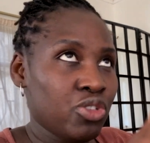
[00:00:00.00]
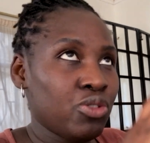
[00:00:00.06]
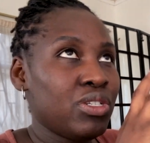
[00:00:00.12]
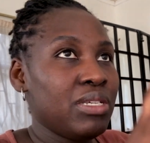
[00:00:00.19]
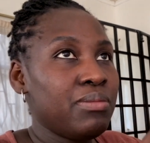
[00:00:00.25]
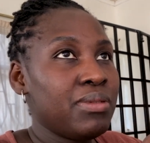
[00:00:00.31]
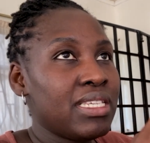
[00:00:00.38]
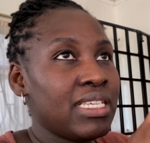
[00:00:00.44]
So
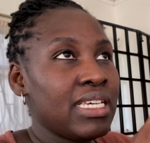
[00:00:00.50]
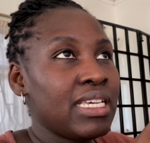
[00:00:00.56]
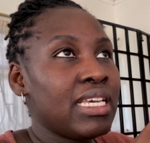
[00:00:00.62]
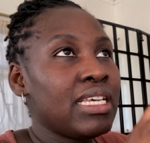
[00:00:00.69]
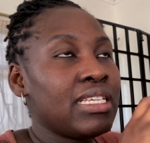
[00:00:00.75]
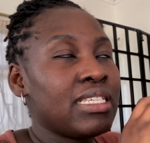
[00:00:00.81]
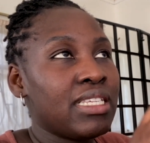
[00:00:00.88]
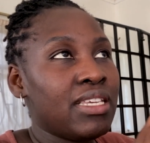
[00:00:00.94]

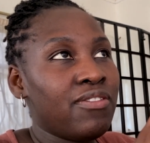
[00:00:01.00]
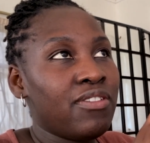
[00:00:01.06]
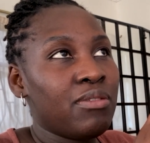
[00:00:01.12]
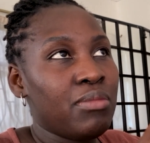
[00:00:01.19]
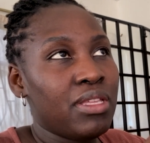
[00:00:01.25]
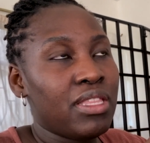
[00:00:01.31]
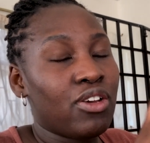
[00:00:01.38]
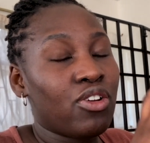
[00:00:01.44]
DeepSeek is
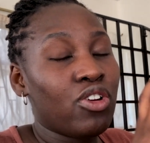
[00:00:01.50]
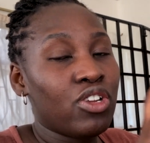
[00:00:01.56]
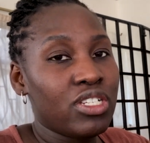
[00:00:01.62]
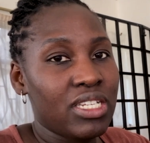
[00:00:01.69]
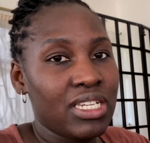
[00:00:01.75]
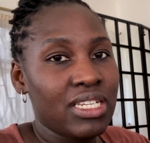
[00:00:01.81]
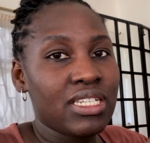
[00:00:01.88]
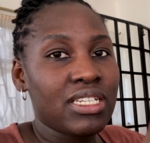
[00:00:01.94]
giving me the
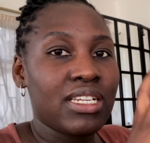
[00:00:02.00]
content,